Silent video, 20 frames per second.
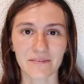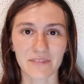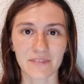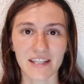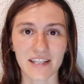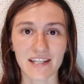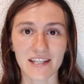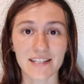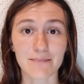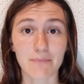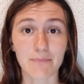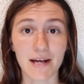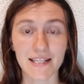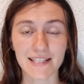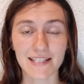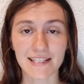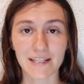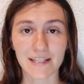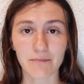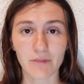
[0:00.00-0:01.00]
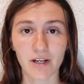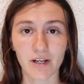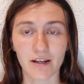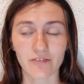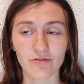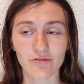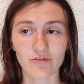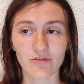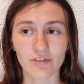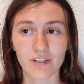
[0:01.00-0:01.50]
it is Muslim
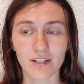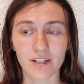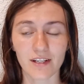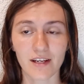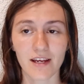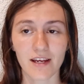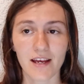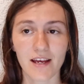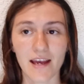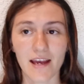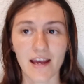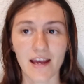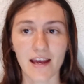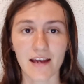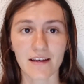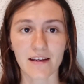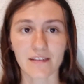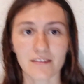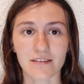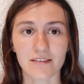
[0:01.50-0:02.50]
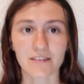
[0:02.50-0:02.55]
country and